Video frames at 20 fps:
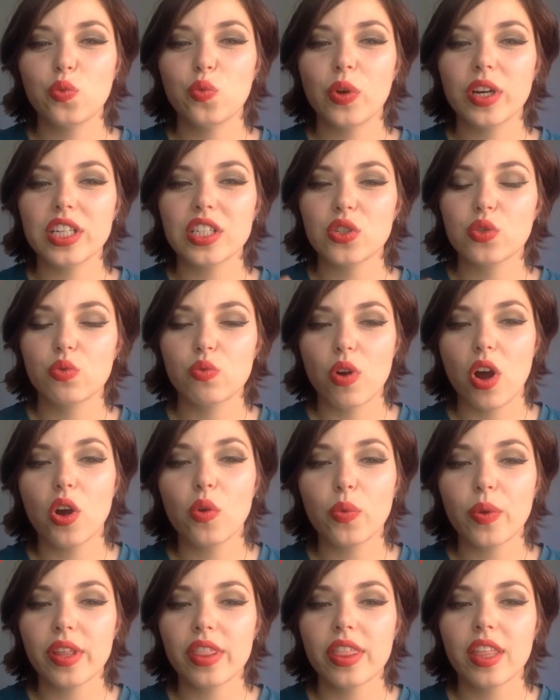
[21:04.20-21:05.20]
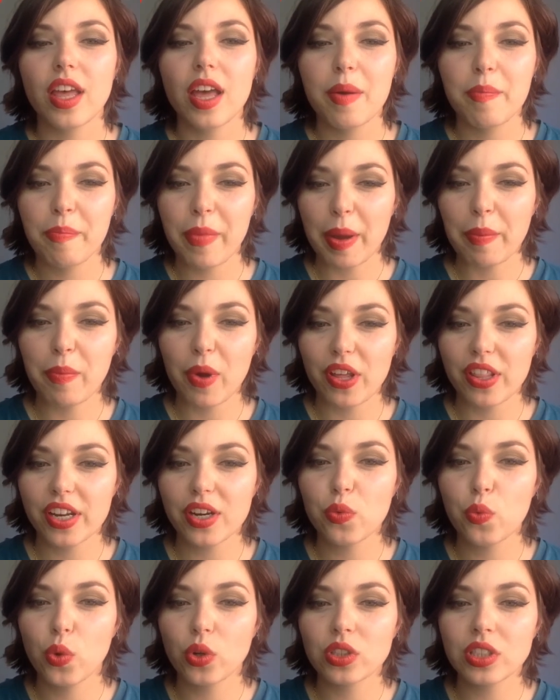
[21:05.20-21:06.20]
what is wrong with my
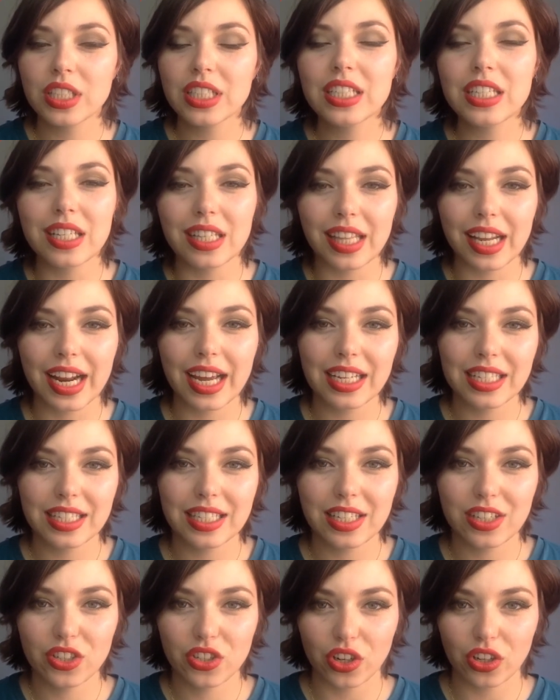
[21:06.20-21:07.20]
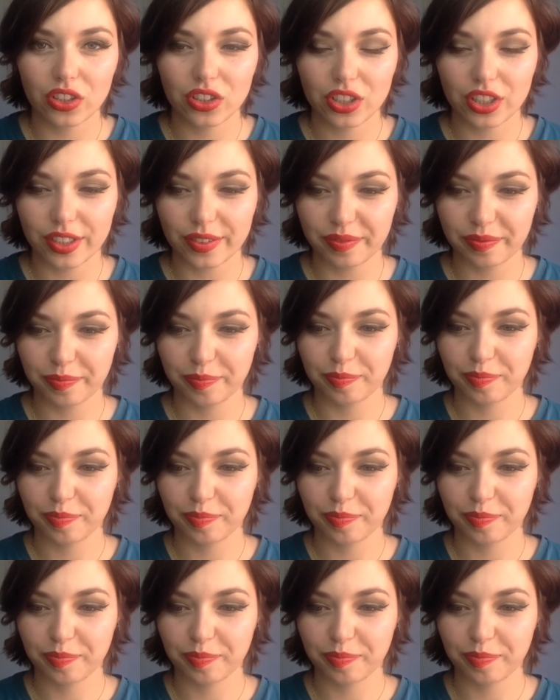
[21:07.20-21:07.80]
mother wanted that I see a doctor?